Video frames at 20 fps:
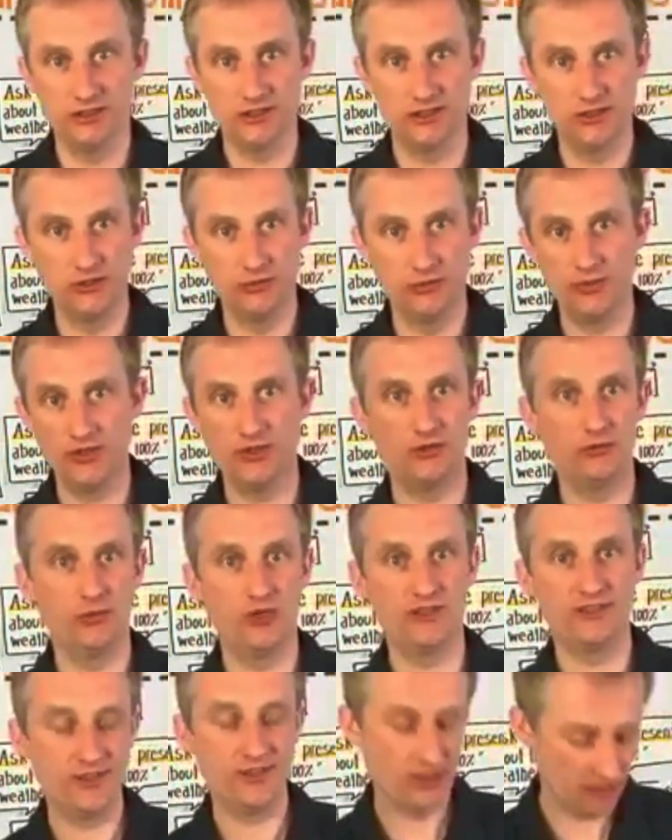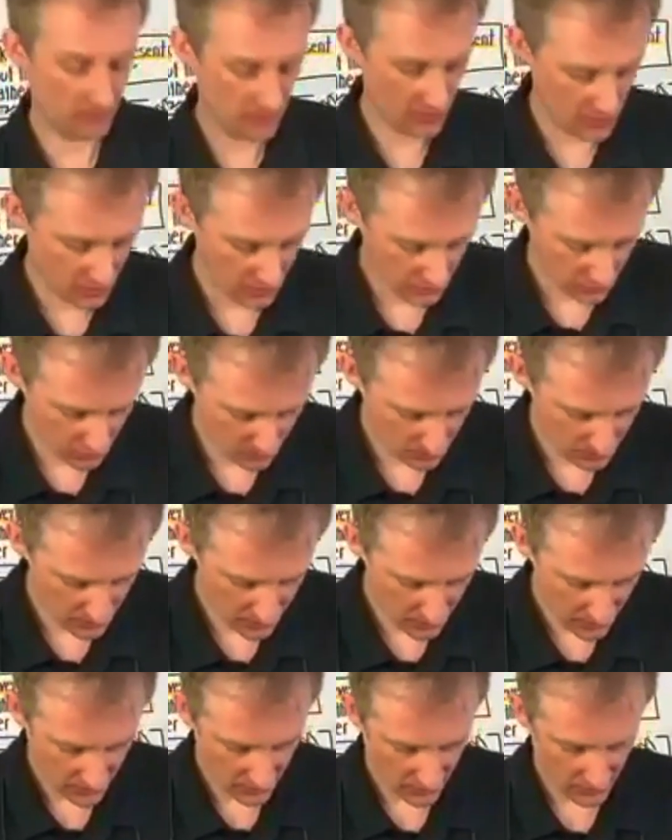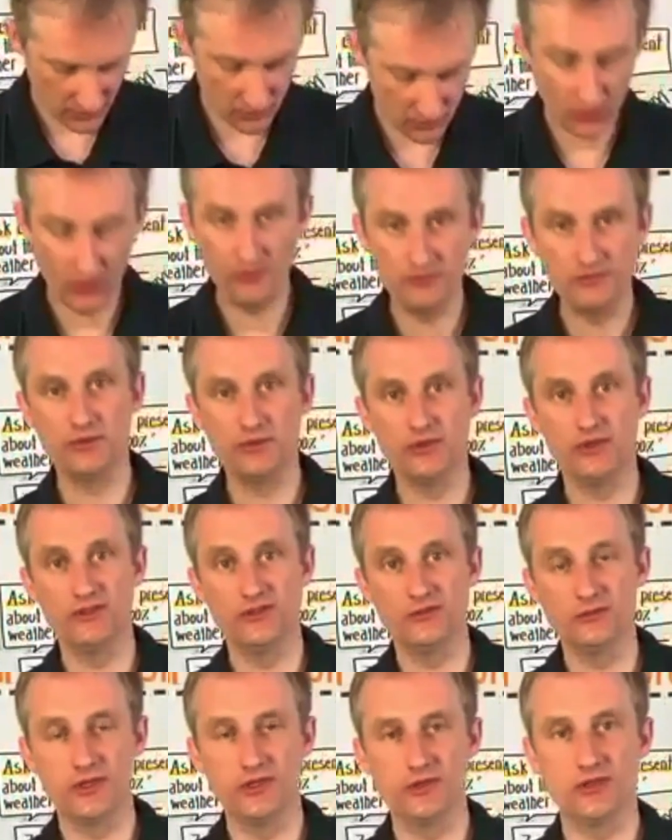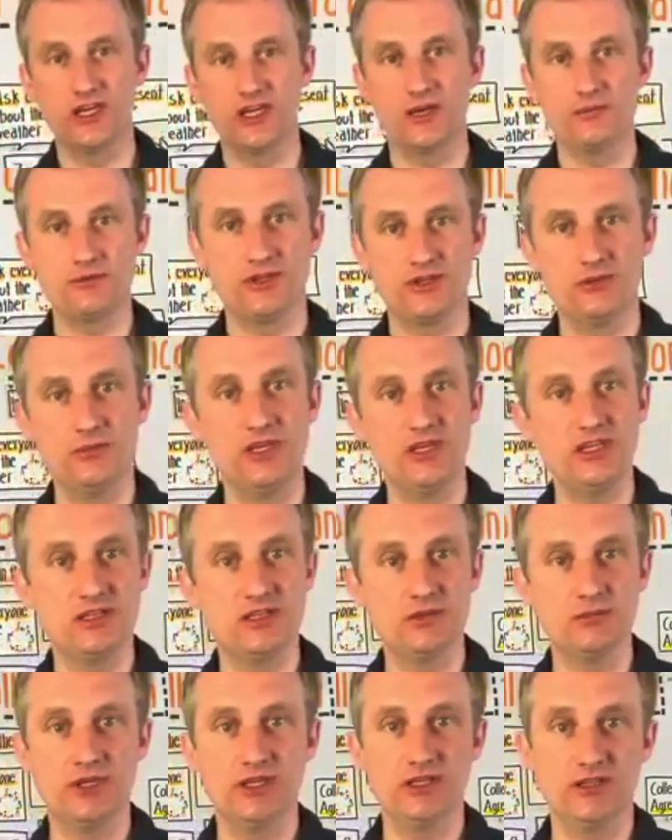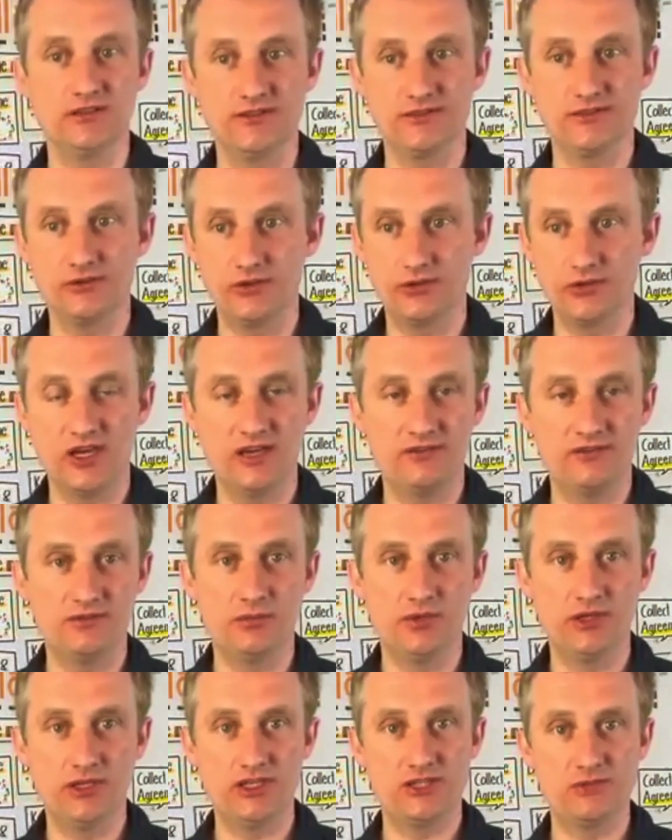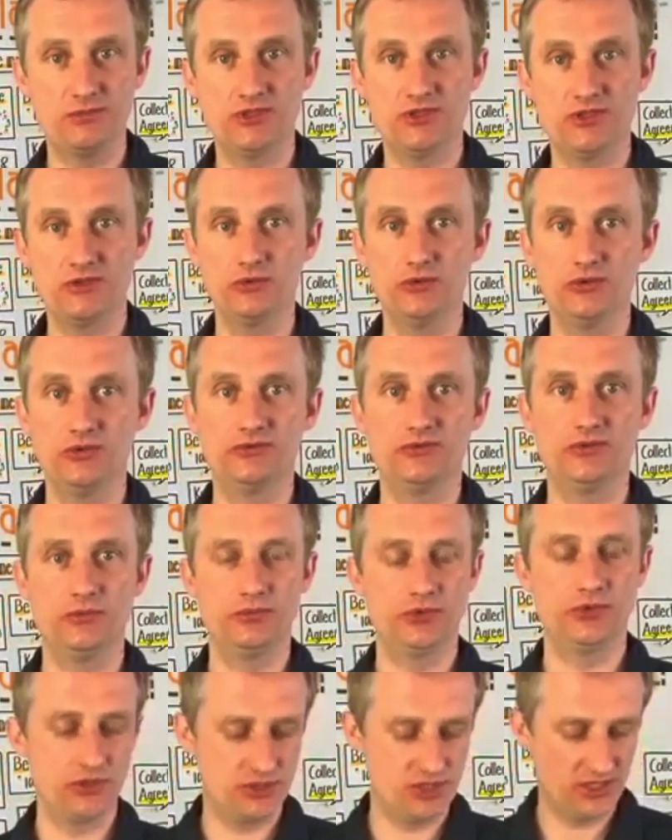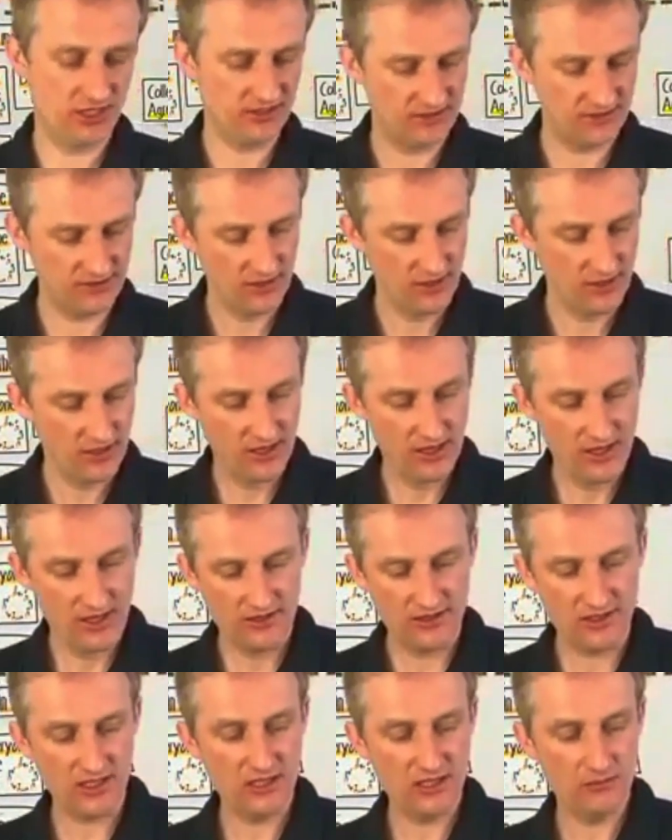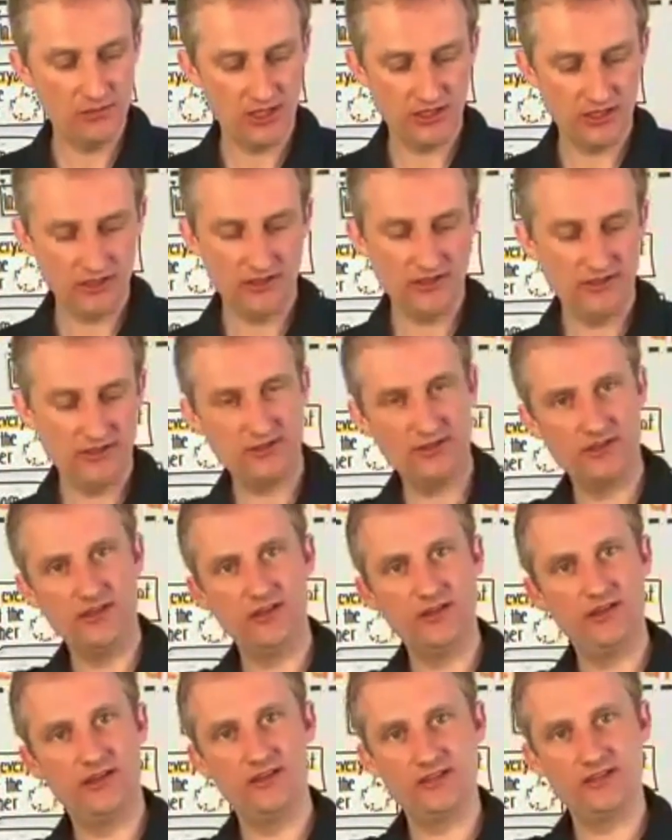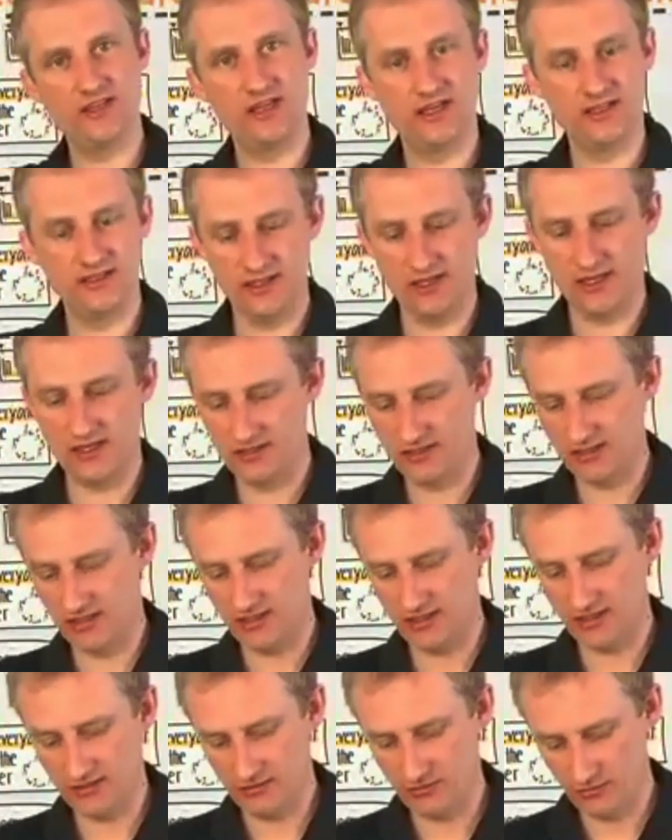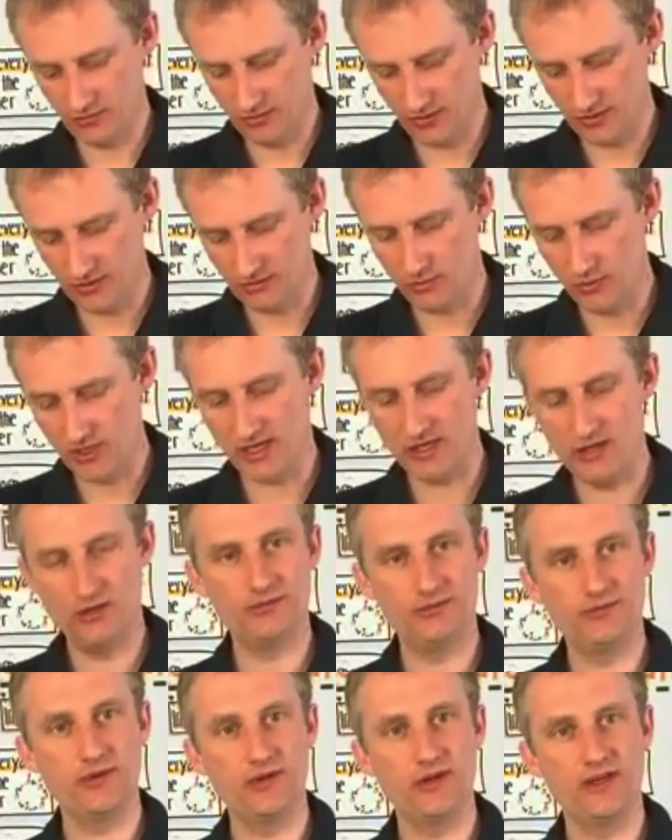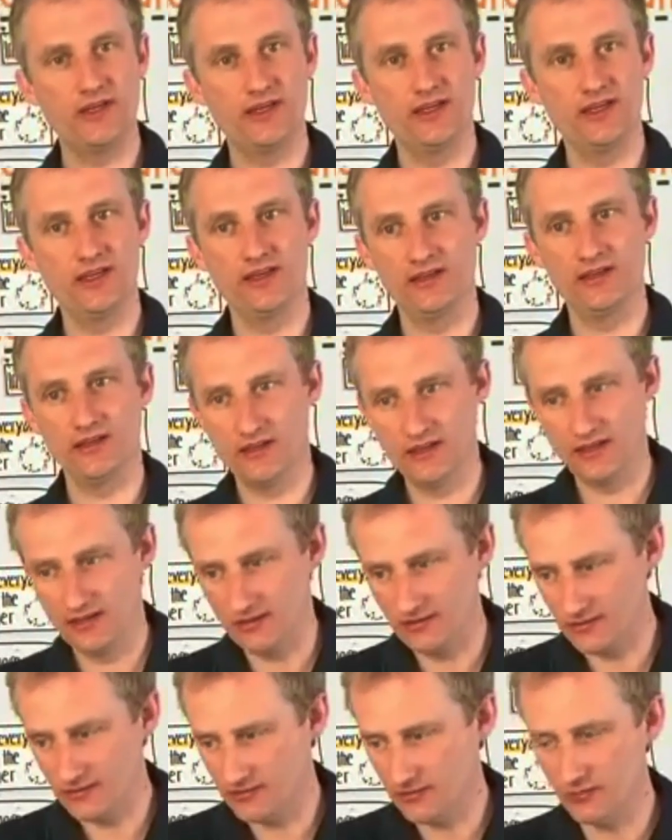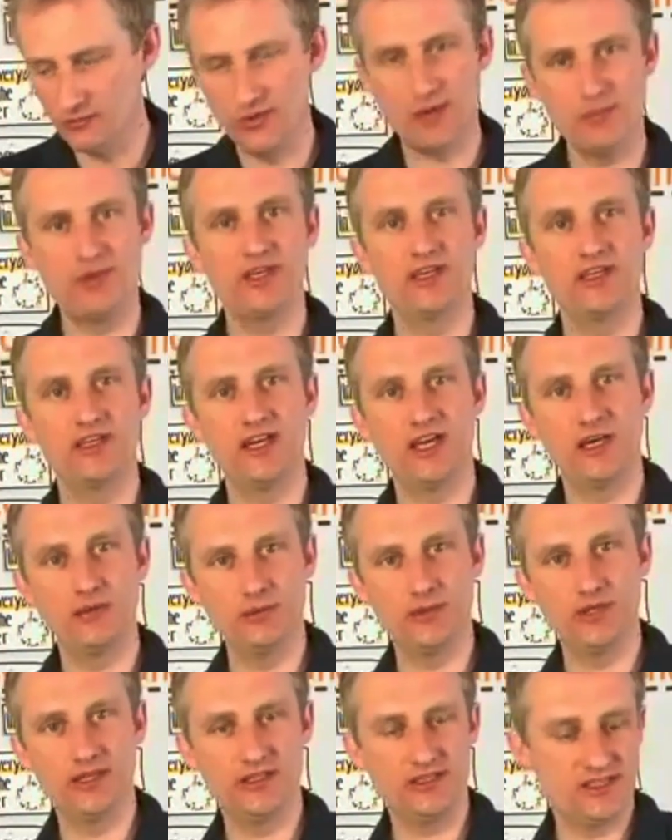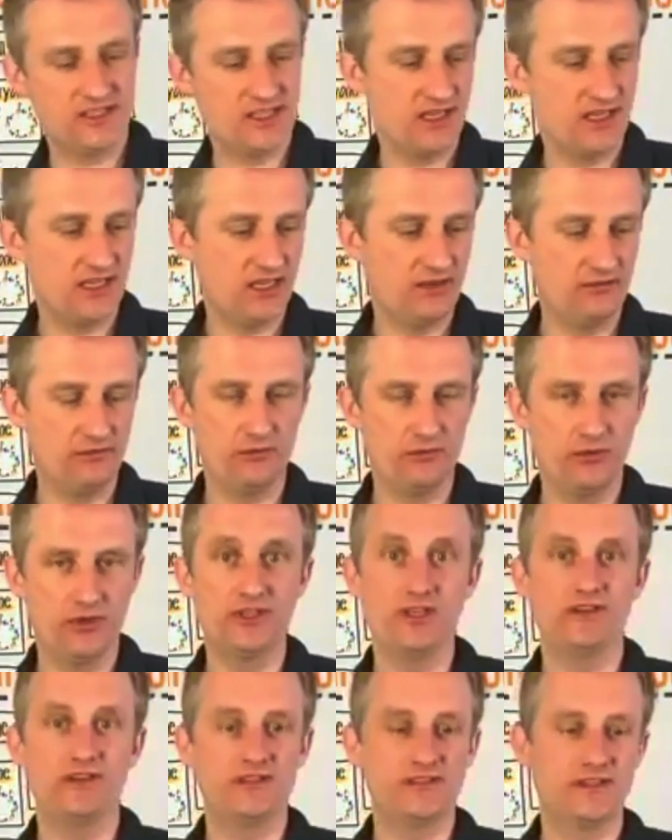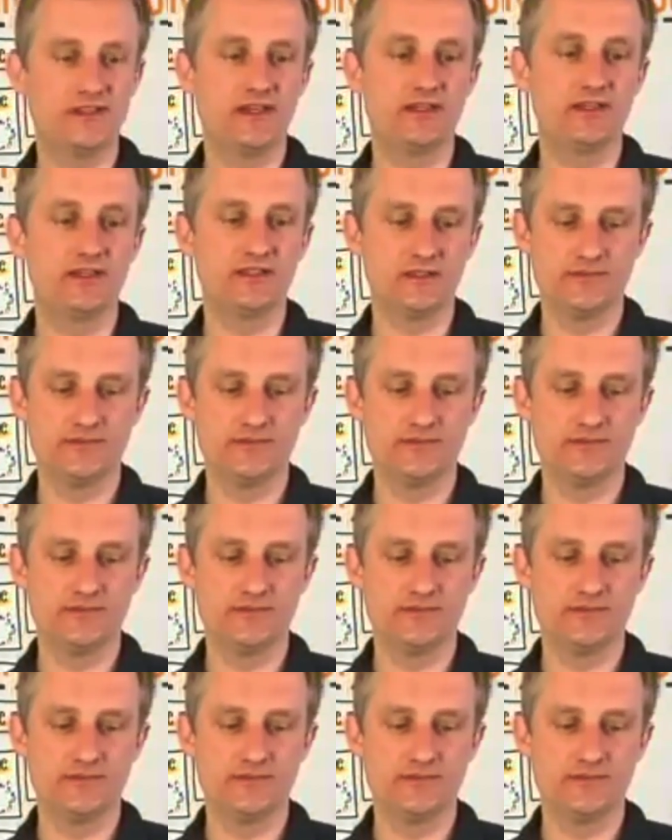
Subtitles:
It could be on WhatsApp, could be in Confluence where you capture the meeting minutes, or you have a management tool for projects. The email is like the way of wrapping it up and sending everyone the insights.